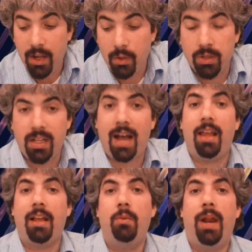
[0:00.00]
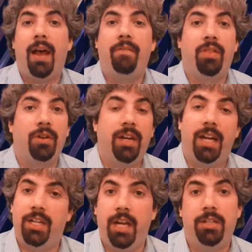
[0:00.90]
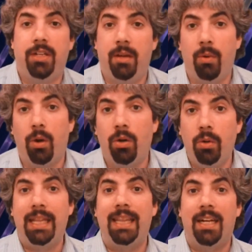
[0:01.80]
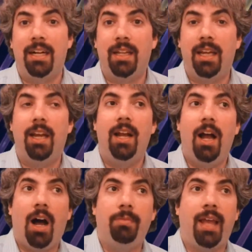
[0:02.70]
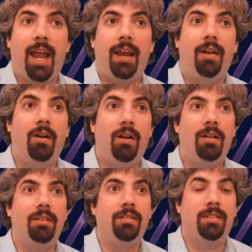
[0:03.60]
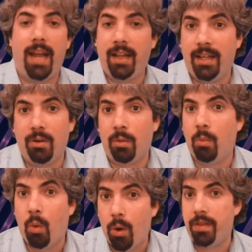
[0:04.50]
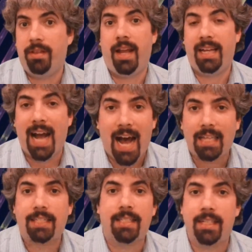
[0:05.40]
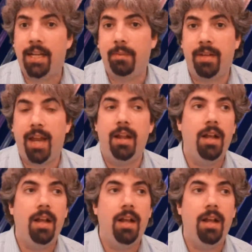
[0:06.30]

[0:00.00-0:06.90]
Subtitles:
It was not like you would have 30-day changes anymore. Google would literally update daily, more than daily, constantly update.